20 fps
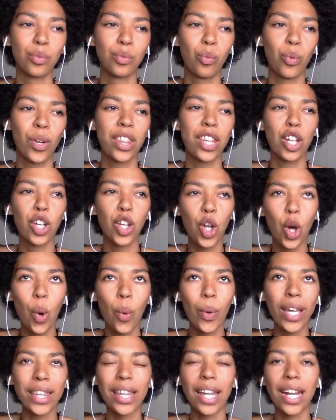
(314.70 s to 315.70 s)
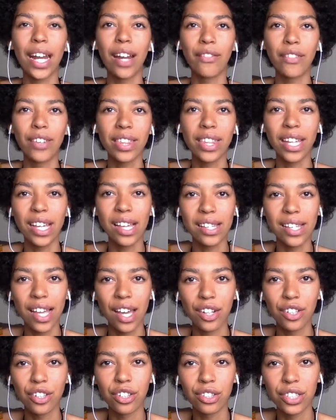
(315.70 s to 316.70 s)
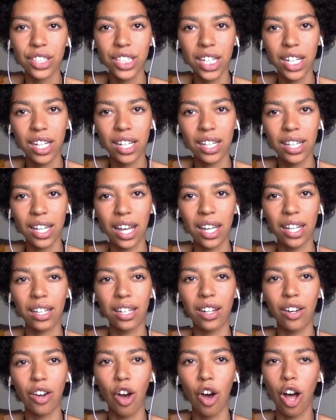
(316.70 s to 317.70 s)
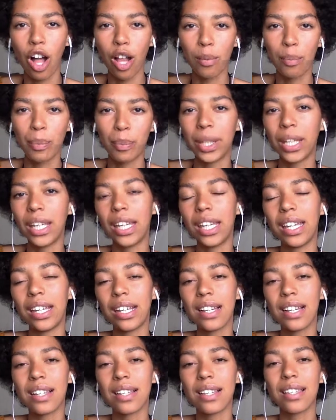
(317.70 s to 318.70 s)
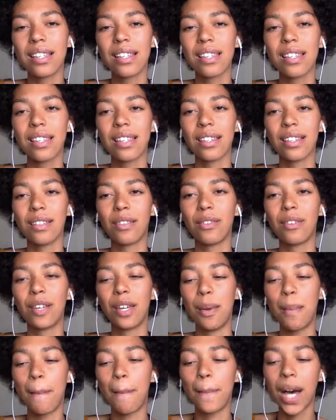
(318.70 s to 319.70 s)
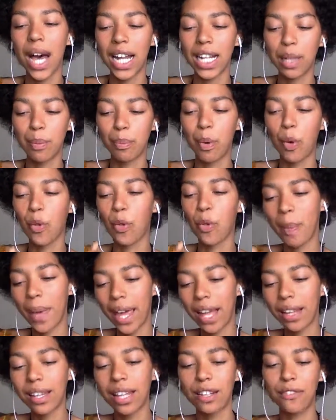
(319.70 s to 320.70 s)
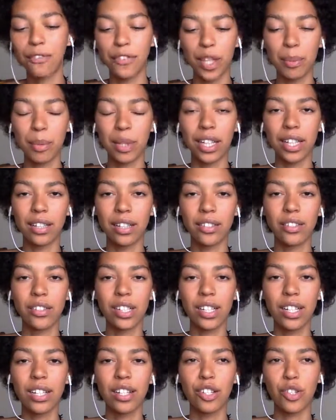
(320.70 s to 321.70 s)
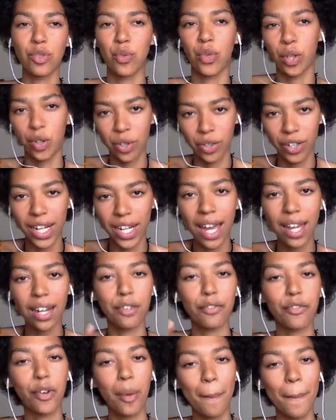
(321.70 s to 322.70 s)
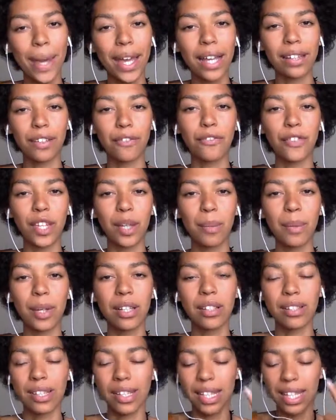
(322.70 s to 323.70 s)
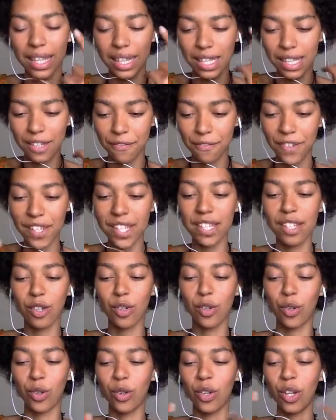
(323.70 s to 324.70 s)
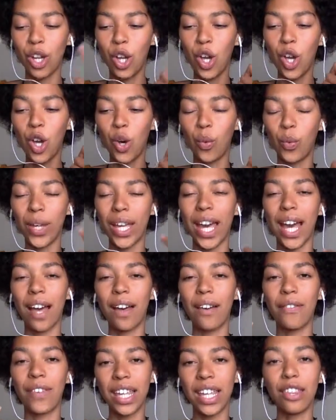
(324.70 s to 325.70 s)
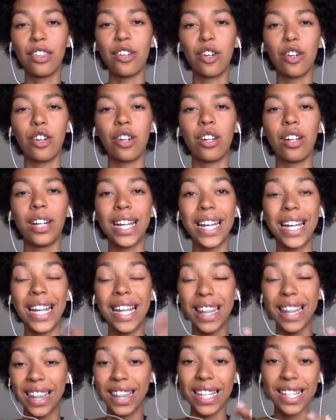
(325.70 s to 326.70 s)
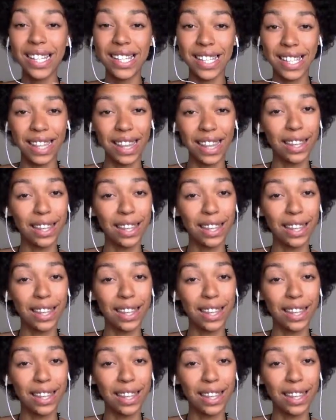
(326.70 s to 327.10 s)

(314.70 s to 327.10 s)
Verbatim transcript: with the knowing that everything is energy, that all beings embody both male and female energy, because we're created from male and female. Just in this physical, we have either in this